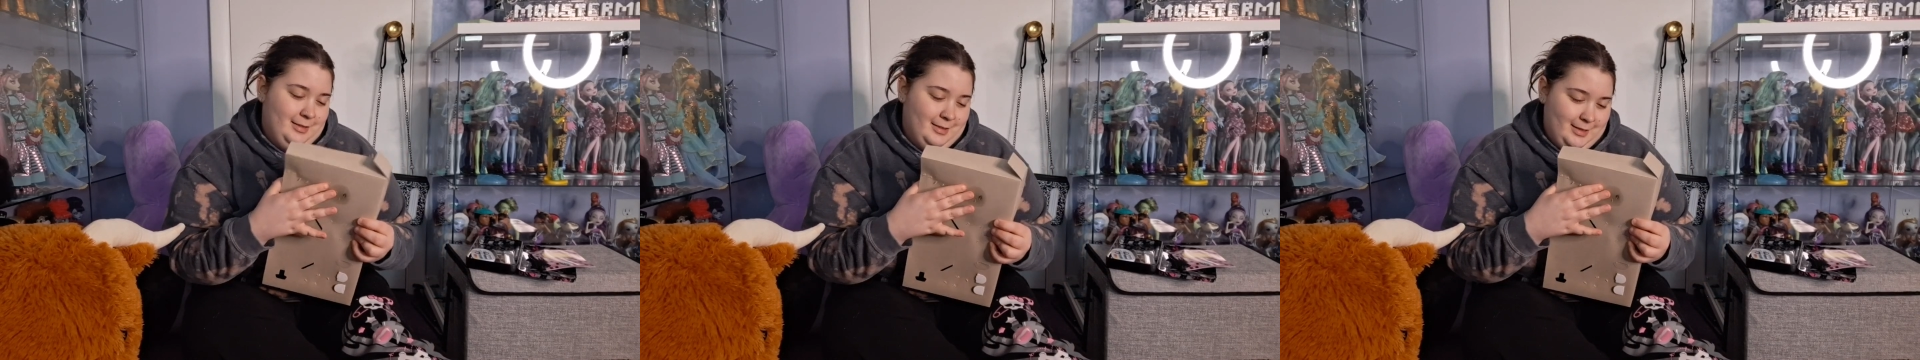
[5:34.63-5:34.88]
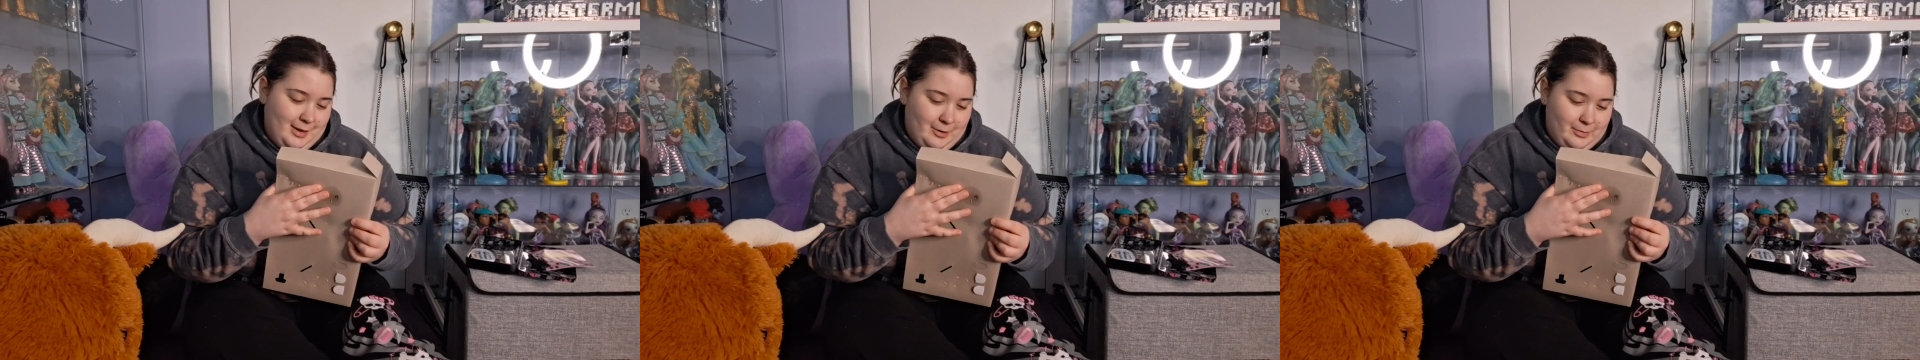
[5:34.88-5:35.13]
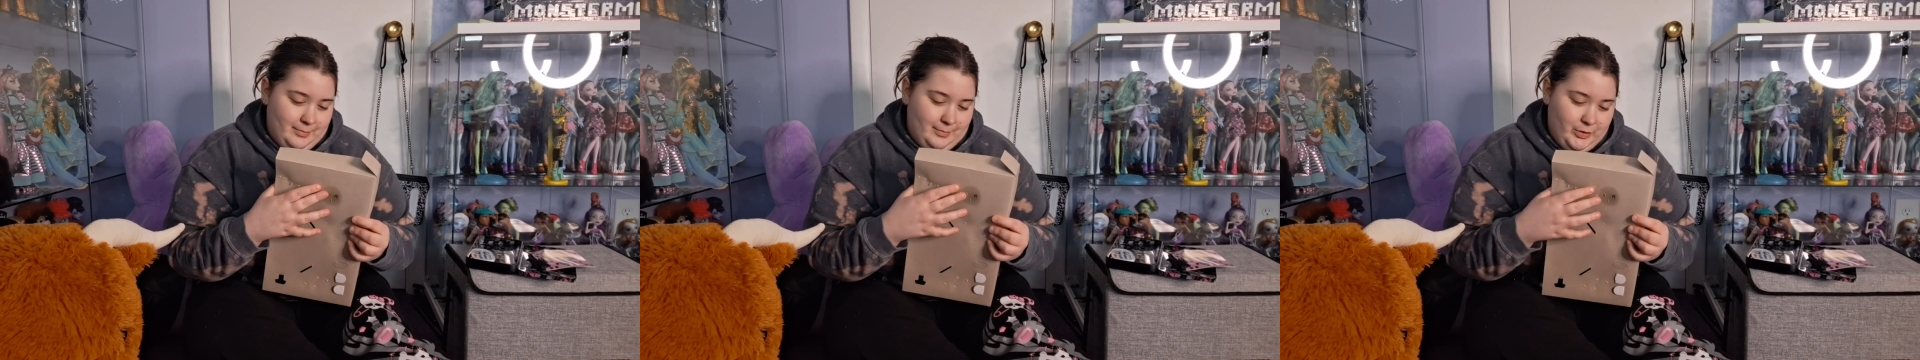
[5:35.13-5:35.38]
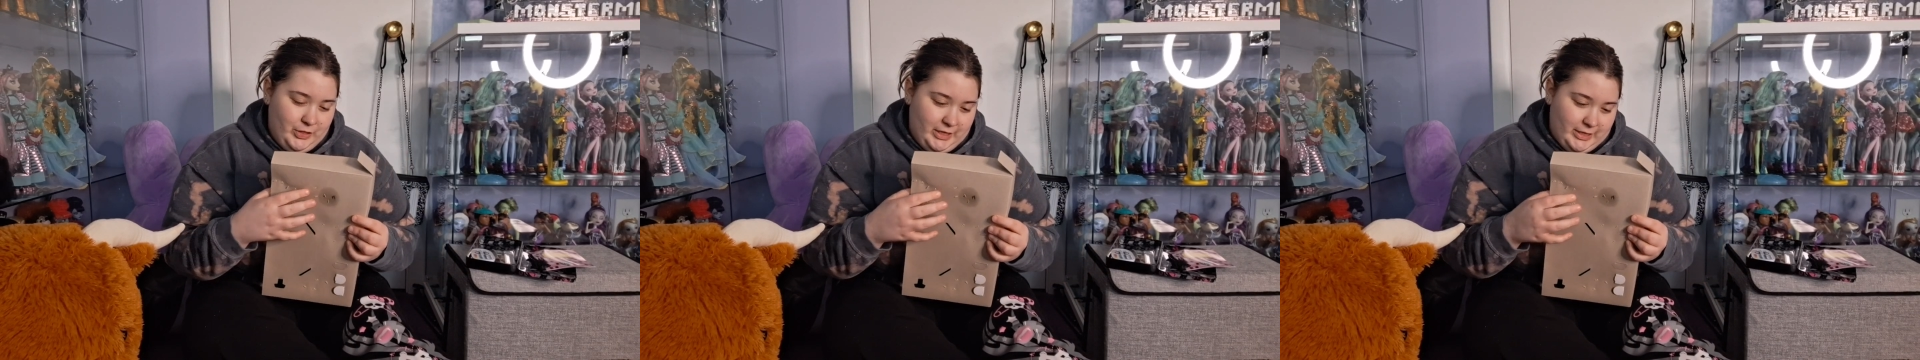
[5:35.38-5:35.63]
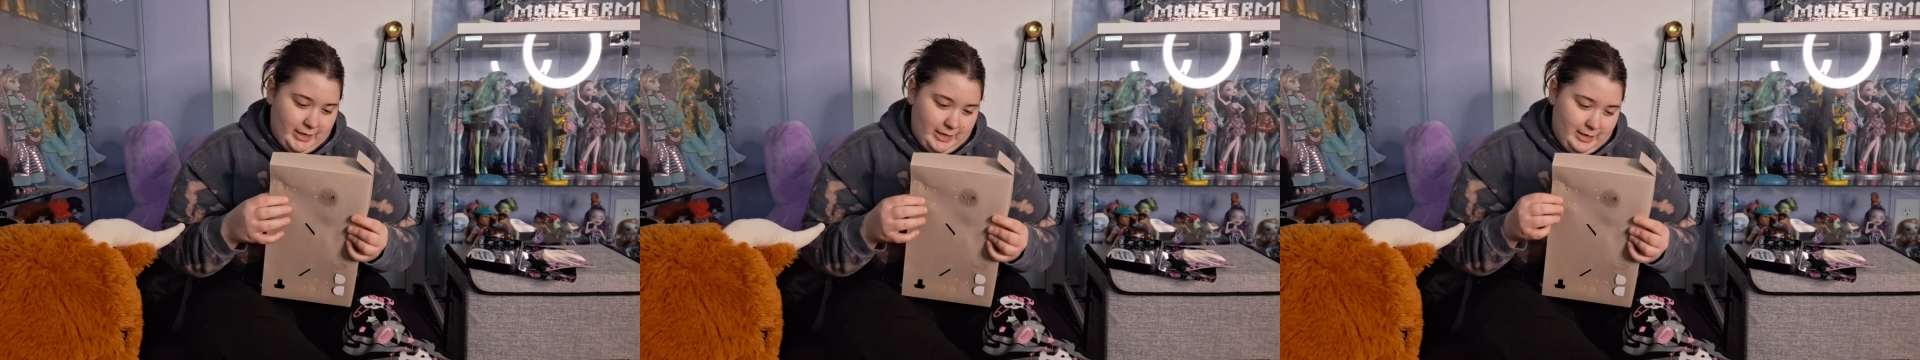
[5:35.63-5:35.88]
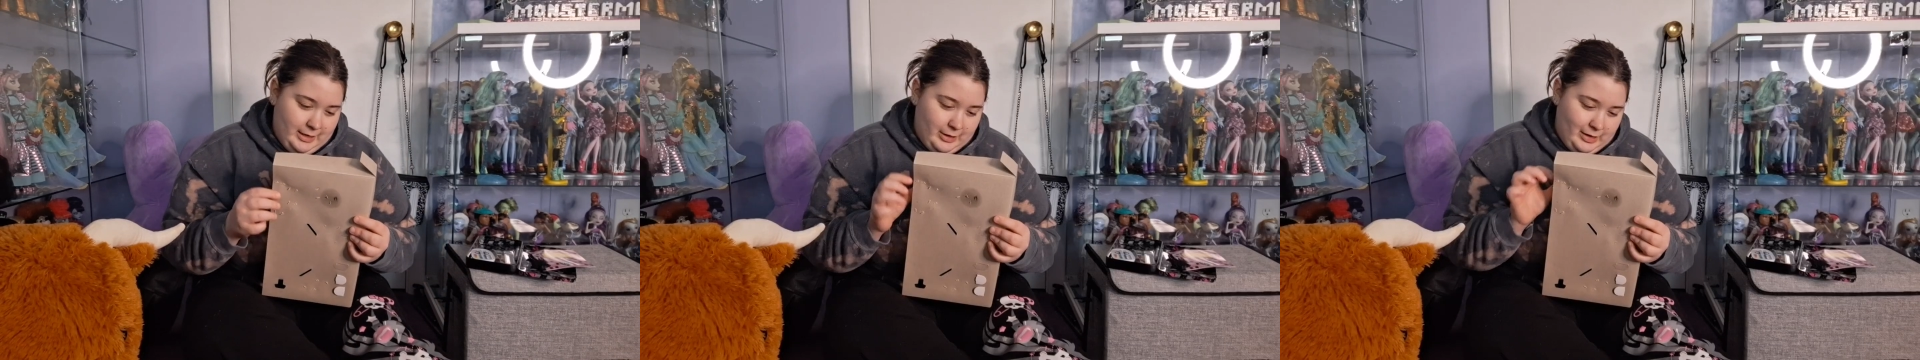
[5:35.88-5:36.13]
so she's gonna
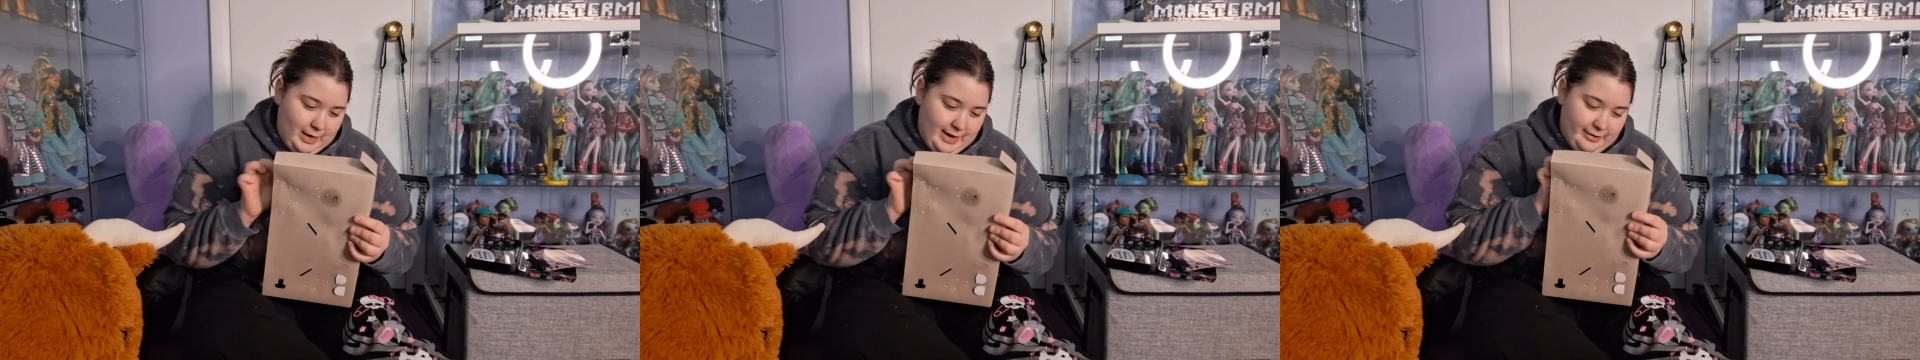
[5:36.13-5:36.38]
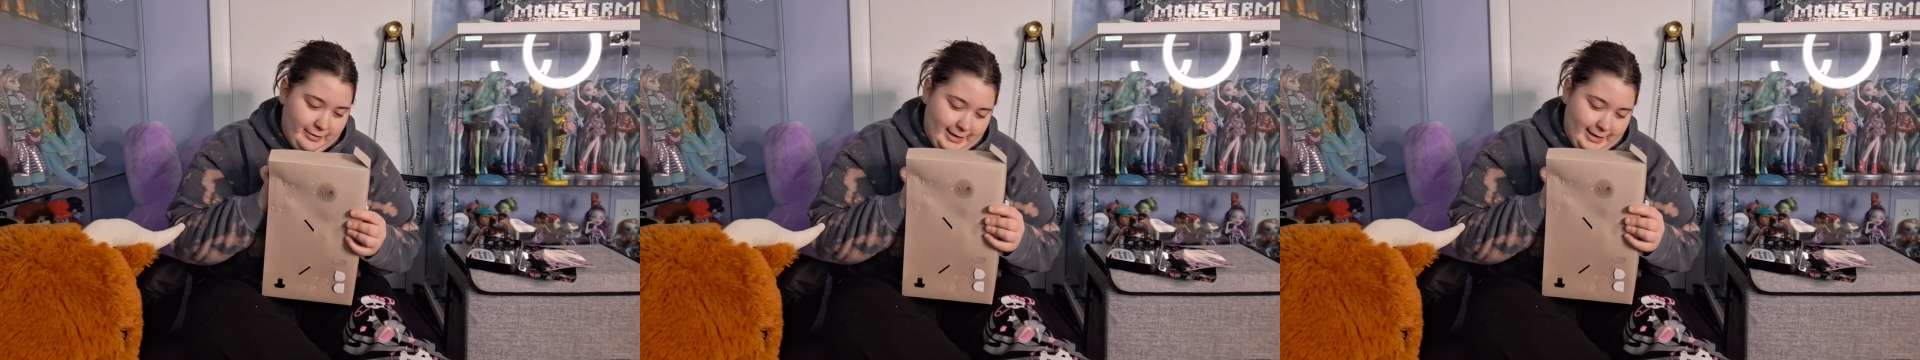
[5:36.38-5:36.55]
need her hair